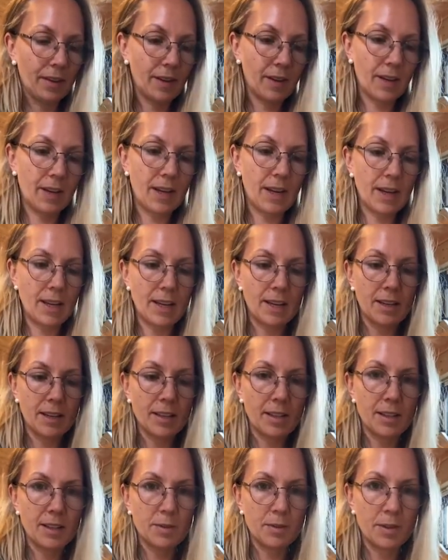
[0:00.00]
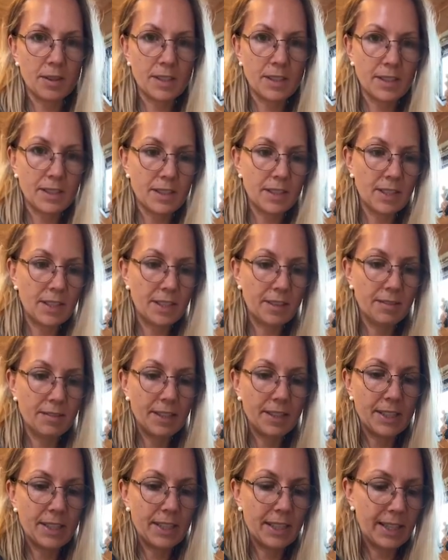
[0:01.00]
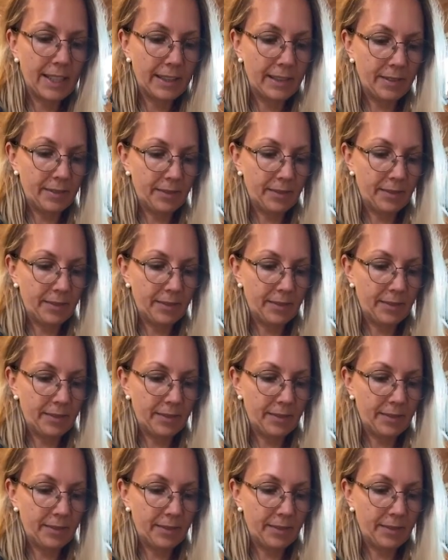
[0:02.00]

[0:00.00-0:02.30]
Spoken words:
Okay, this one is nearly ready now.